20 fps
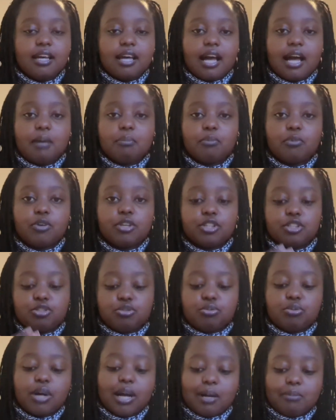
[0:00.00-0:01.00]
I'm going
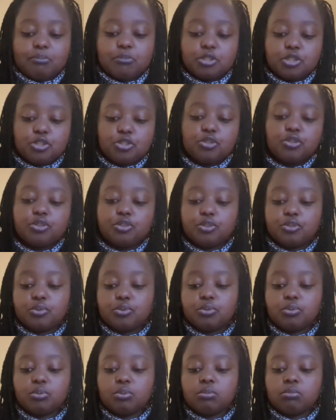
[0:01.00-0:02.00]
to show
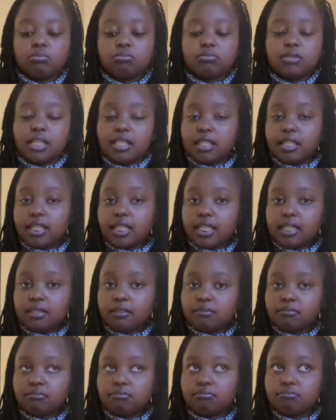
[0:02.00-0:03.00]
you the
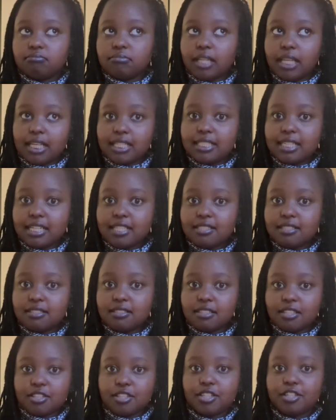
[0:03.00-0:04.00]
three letters,
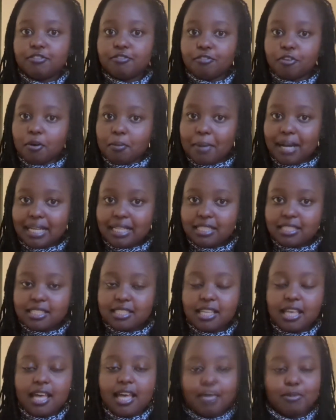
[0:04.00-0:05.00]
the three formats.
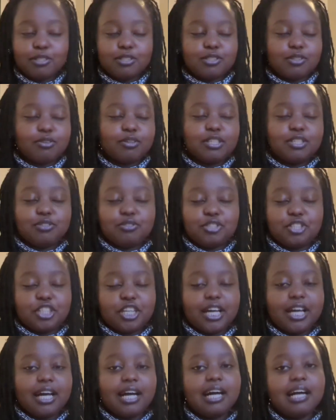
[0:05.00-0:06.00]
I'm also going to
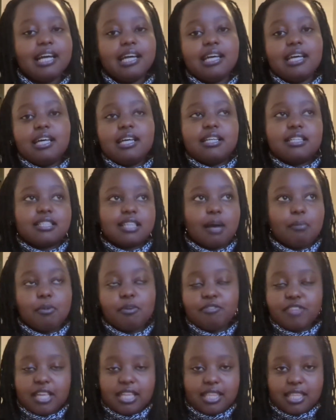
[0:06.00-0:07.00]
share some
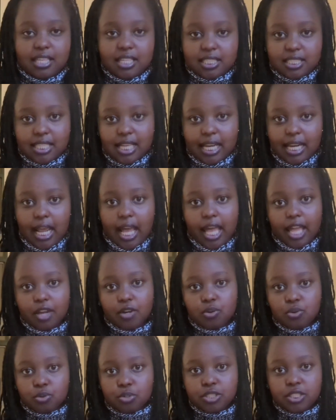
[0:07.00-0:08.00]
of the things that I
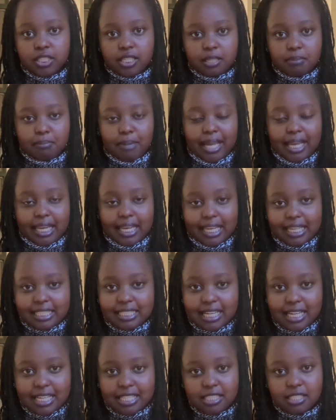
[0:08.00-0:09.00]
wrote in my
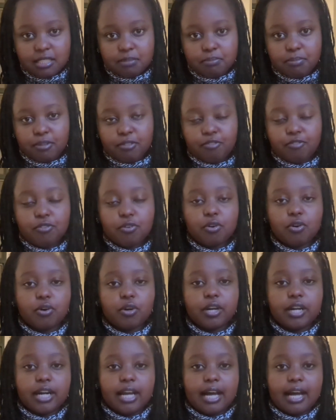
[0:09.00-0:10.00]
letters
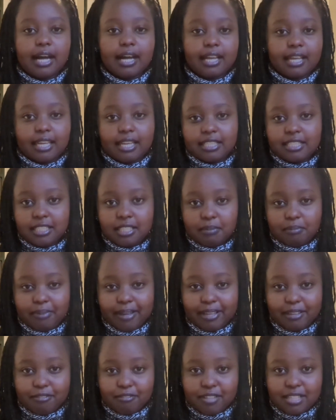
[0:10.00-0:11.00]
before getting
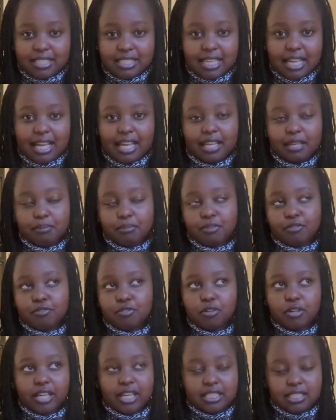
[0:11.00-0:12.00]
my visa and
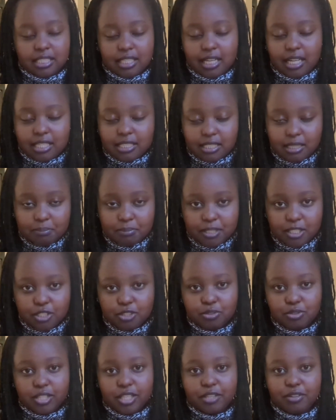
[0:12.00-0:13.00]
before getting
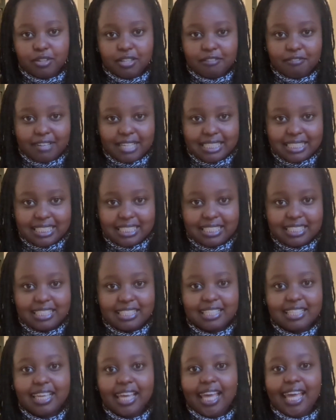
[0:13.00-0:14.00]
accepted to the
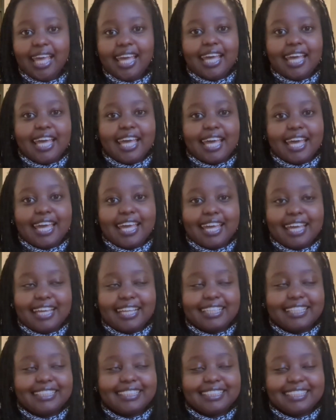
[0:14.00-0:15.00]
university.
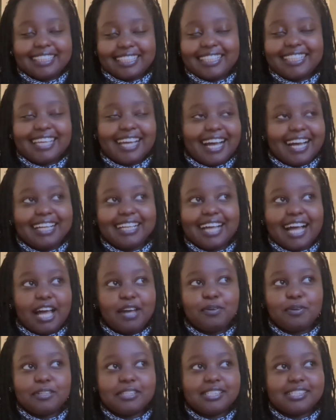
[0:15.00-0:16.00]
And yeah,
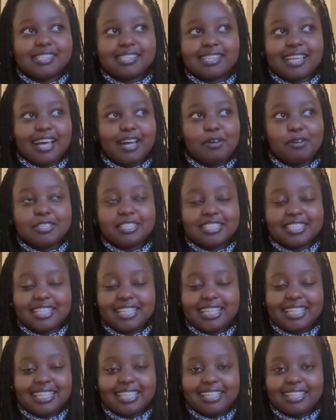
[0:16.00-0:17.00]
I was
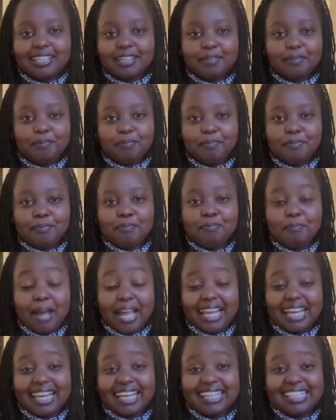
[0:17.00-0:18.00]
reading
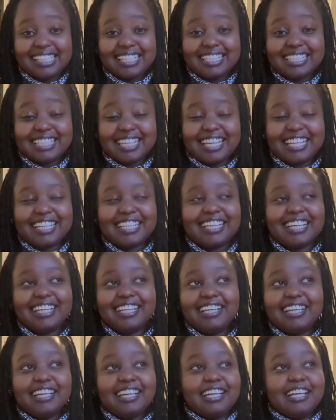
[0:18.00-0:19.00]
my letters and
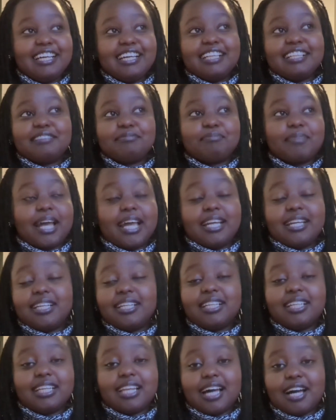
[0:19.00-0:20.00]
I
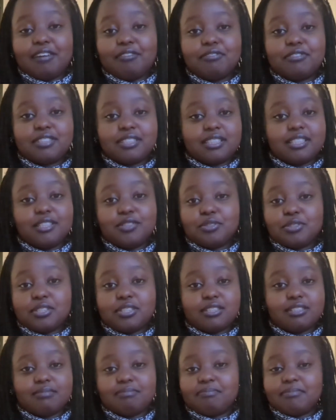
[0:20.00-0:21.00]
really laughed.
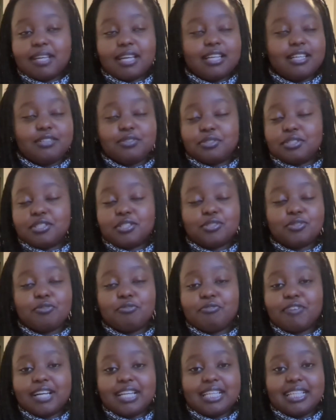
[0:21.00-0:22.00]
It was so
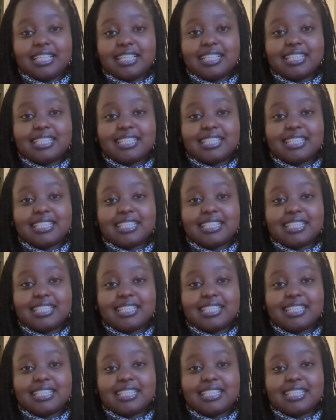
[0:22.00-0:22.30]
funny.